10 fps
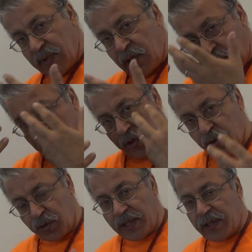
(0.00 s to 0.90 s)
in order
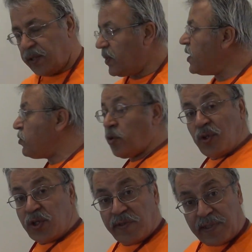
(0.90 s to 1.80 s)
to
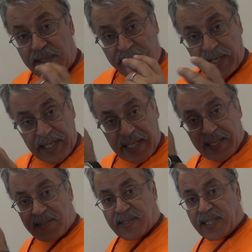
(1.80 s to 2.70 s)
intuitively, very
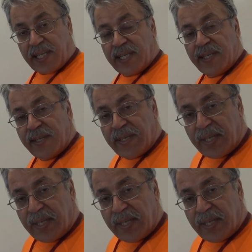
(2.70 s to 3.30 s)
easily